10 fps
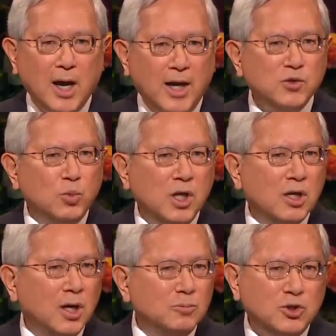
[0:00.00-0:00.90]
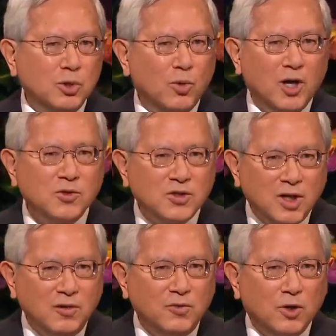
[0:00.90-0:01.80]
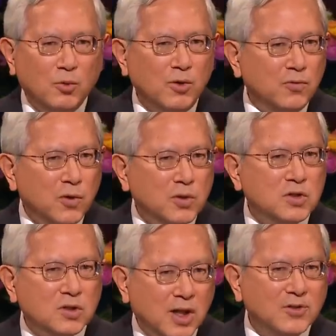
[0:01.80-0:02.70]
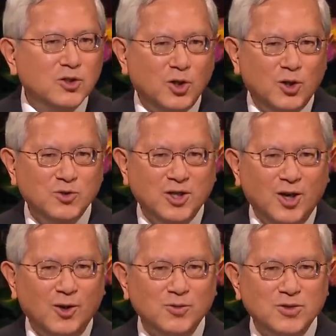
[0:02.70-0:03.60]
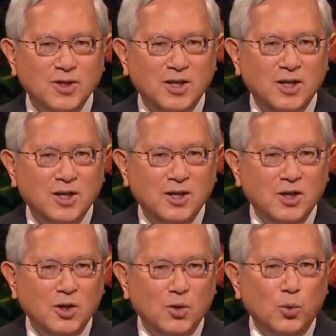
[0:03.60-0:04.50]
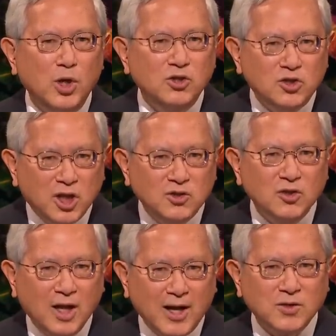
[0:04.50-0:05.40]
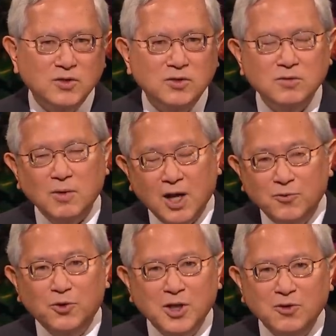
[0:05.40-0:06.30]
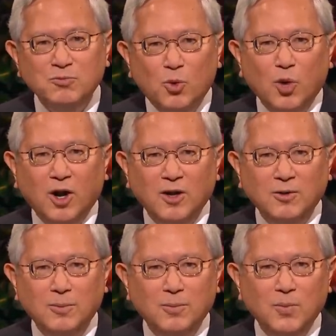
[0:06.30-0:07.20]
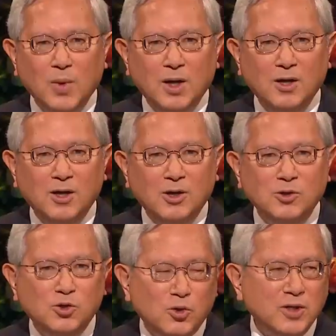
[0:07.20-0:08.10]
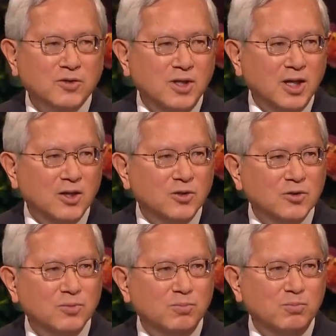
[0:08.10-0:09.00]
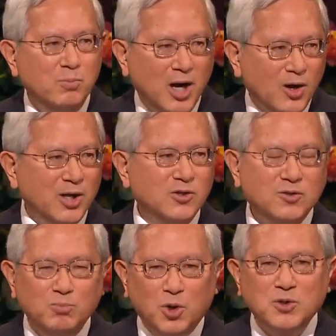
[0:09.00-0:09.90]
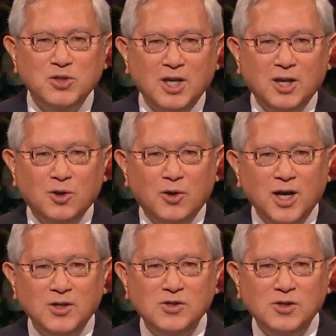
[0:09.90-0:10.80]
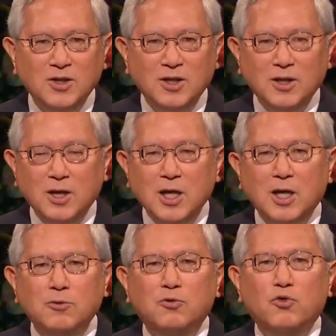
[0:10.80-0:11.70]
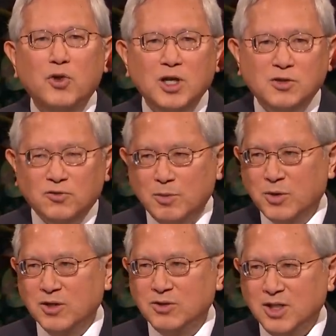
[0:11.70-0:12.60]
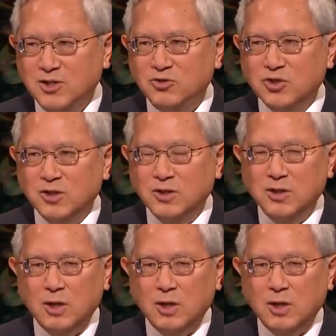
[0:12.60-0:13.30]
As we come to our Savior, we focus less on ourselves. We judge less and forgive more, trusting his merits, mercy, and grace can free us from contention,